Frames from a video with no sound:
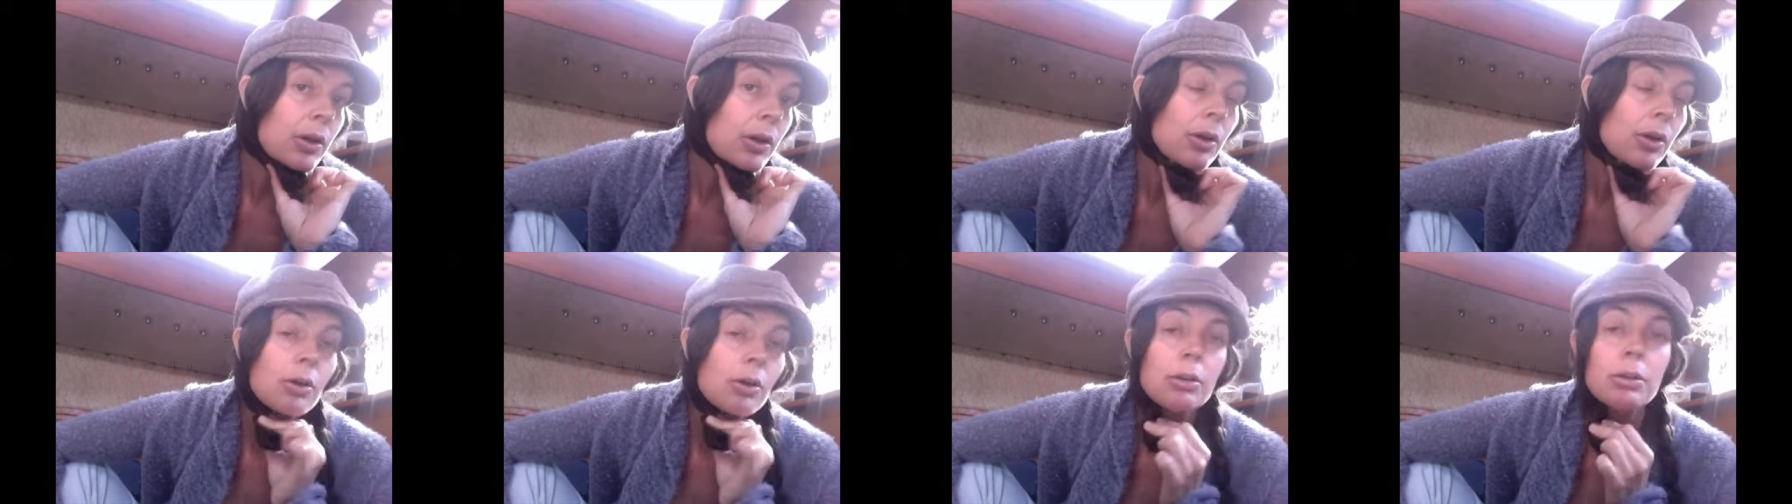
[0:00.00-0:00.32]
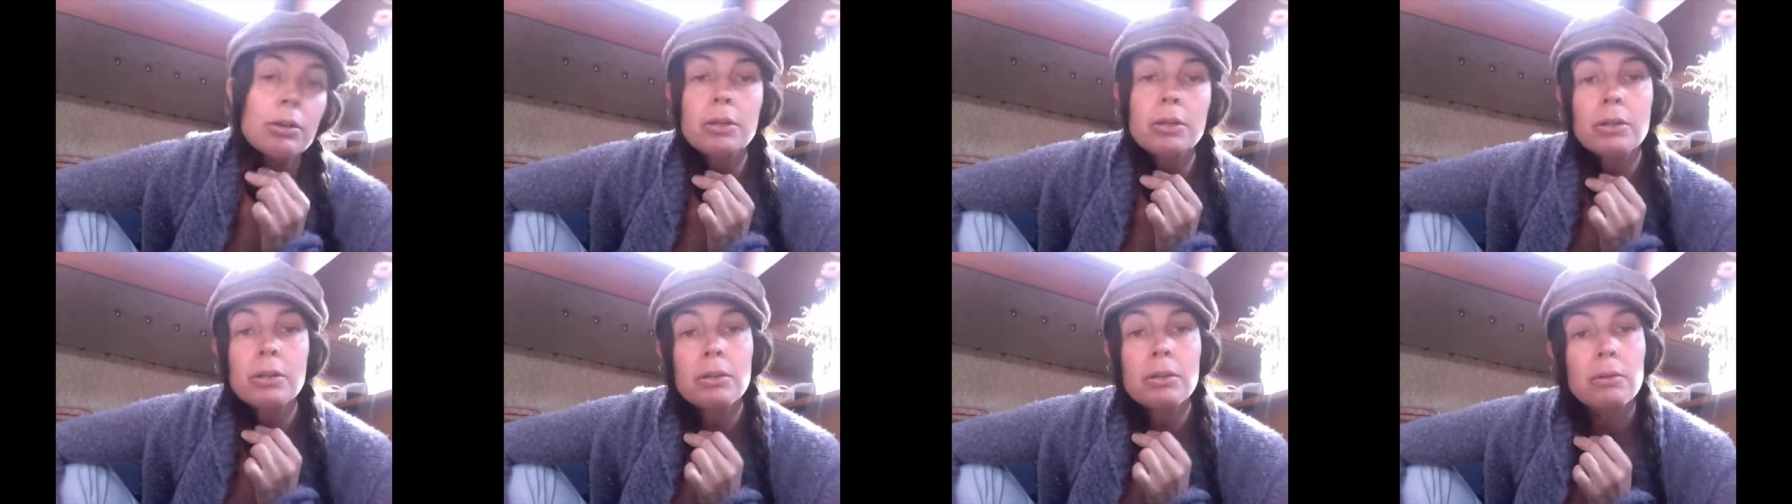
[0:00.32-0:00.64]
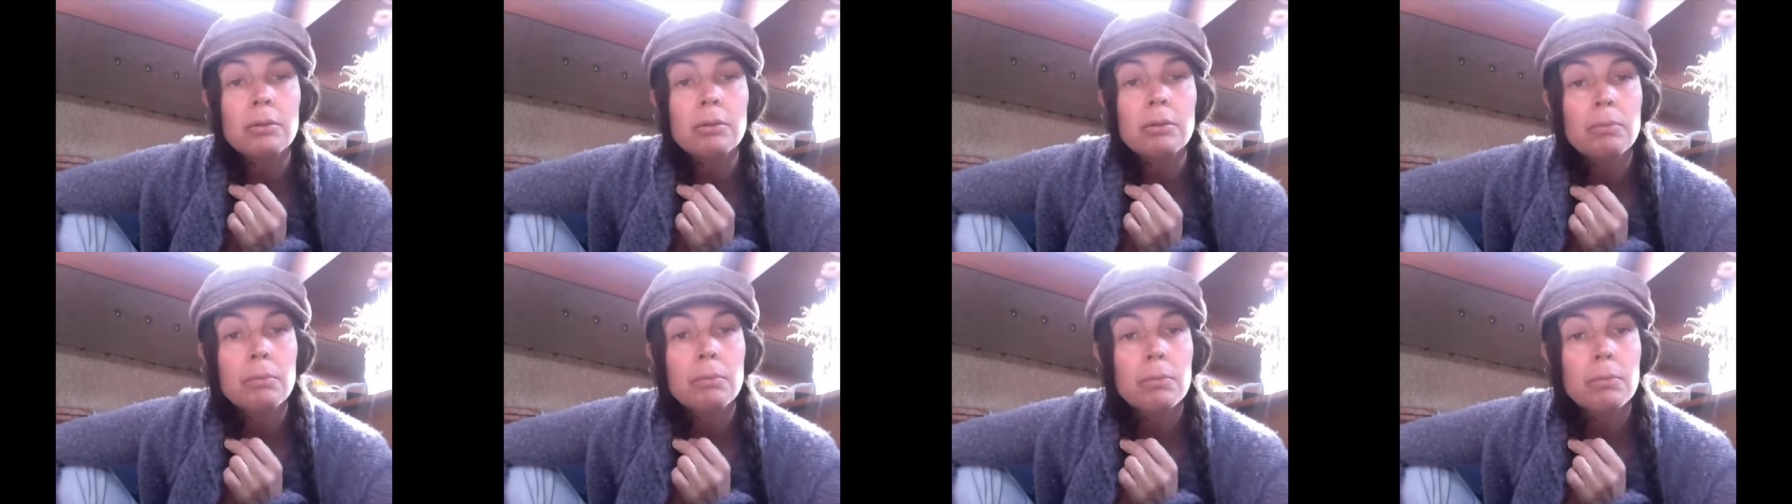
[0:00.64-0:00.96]
honor
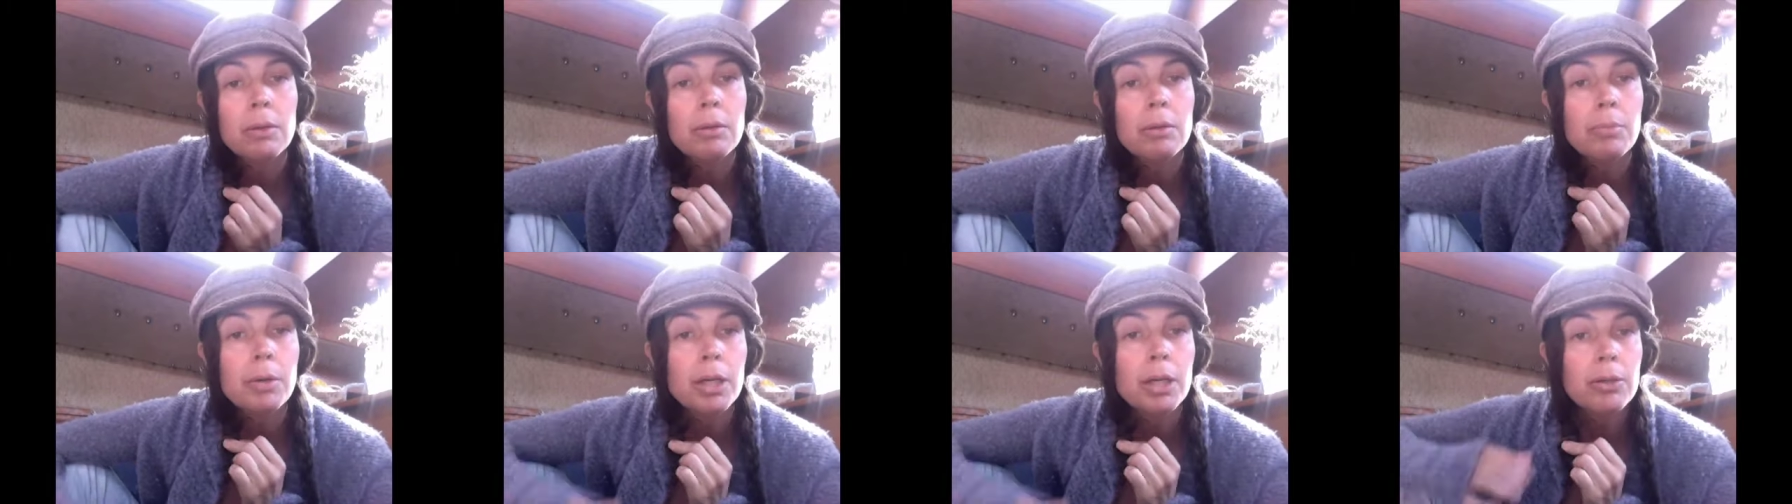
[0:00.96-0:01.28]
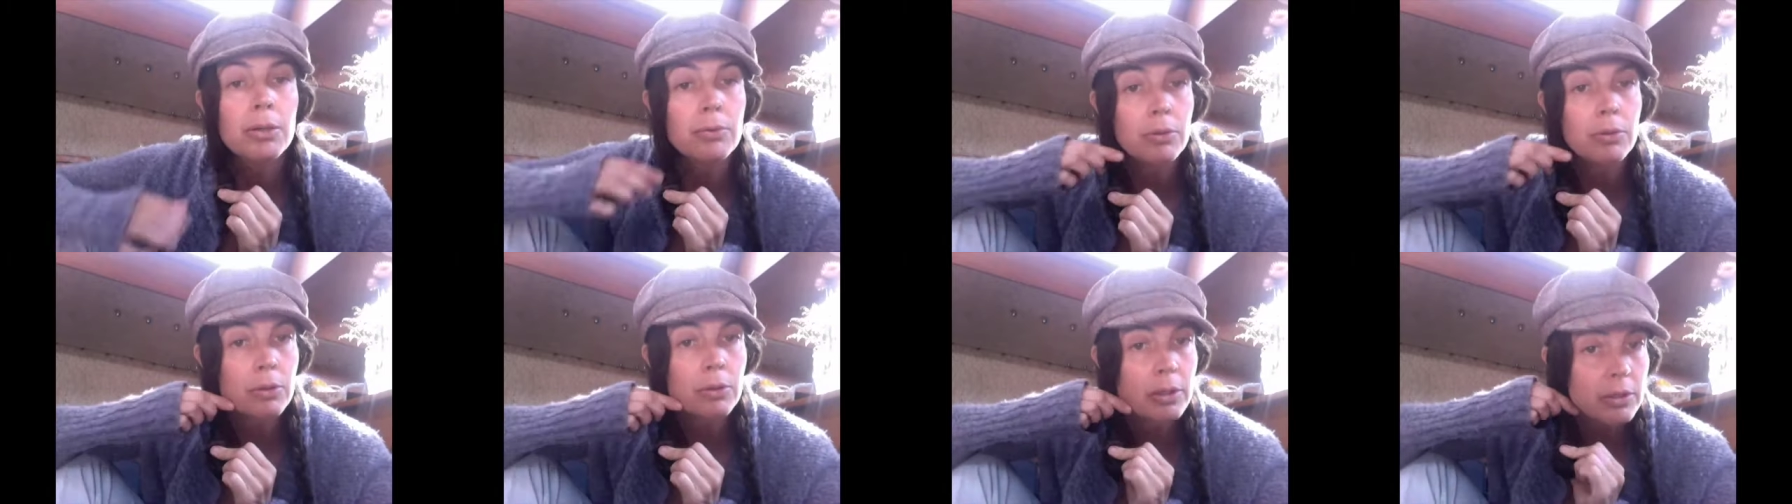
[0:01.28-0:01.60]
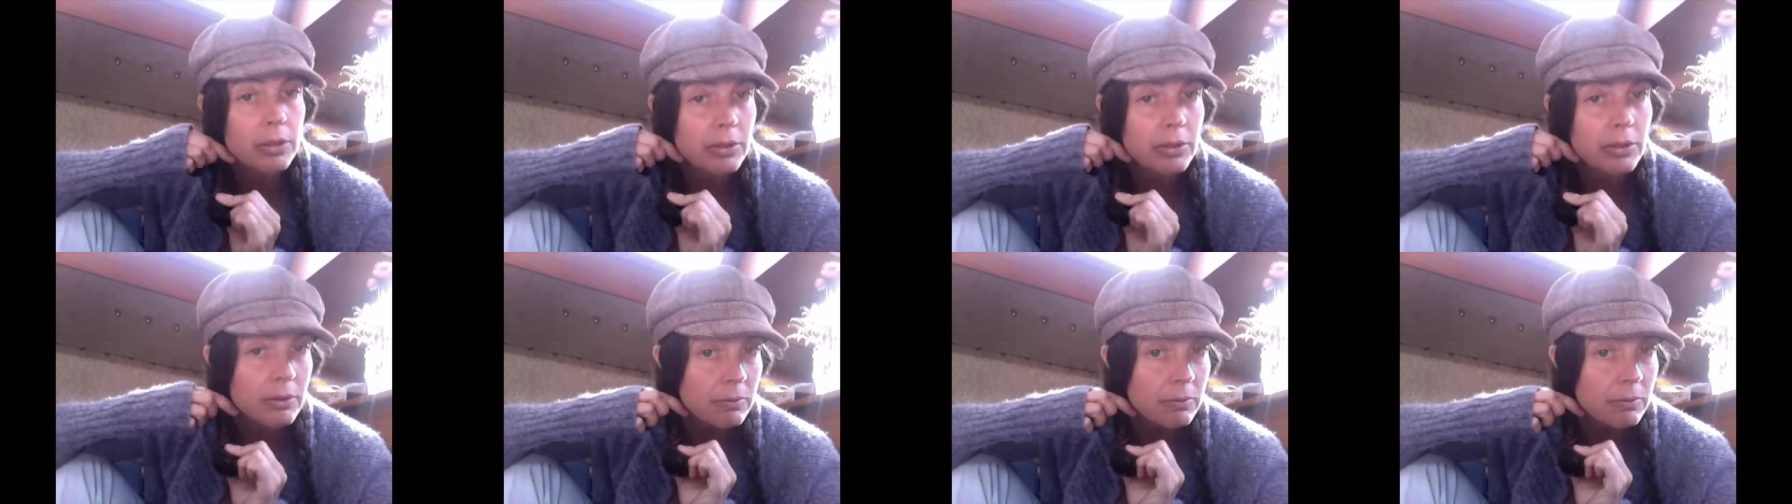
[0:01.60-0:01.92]
the
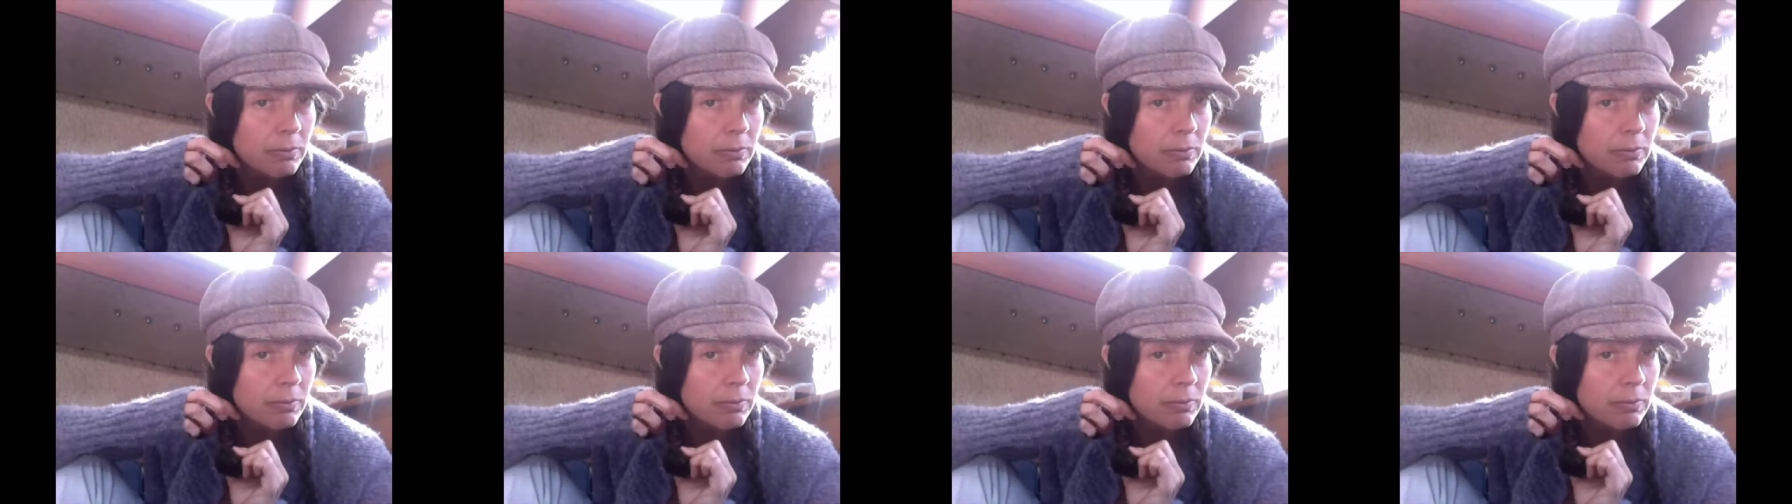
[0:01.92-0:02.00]
boundaries.